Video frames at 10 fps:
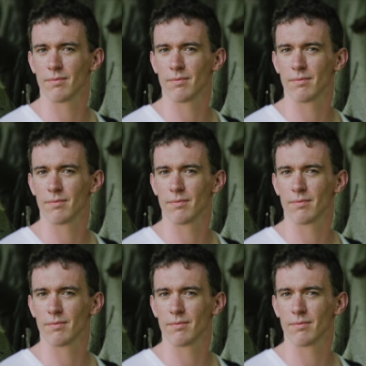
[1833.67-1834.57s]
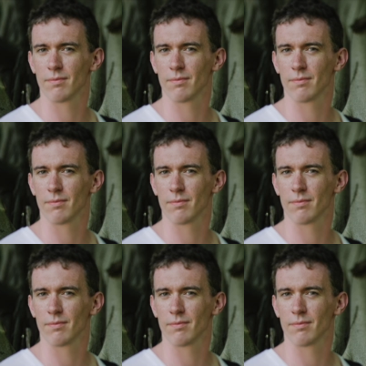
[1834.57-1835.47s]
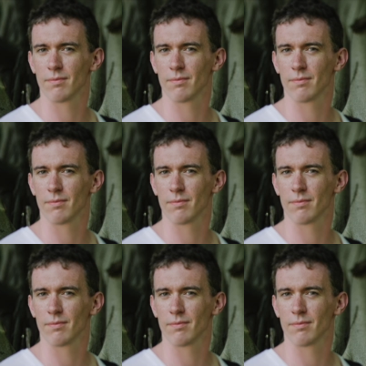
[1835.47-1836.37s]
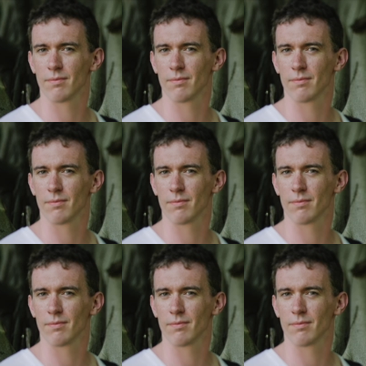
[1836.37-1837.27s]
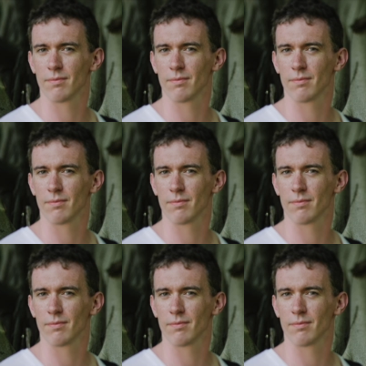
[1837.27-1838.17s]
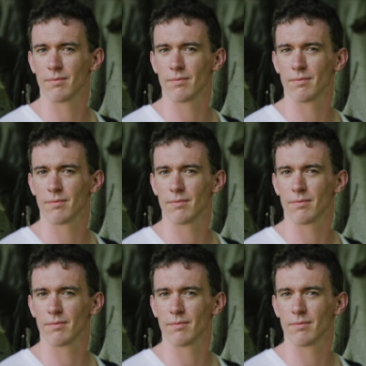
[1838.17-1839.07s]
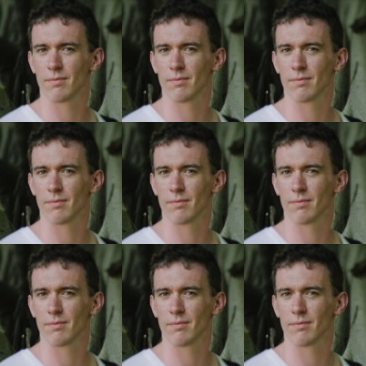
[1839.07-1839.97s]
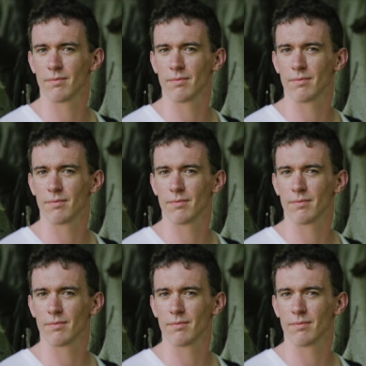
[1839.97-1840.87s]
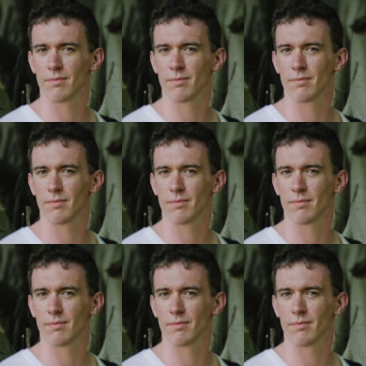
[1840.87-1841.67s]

(no lip movement)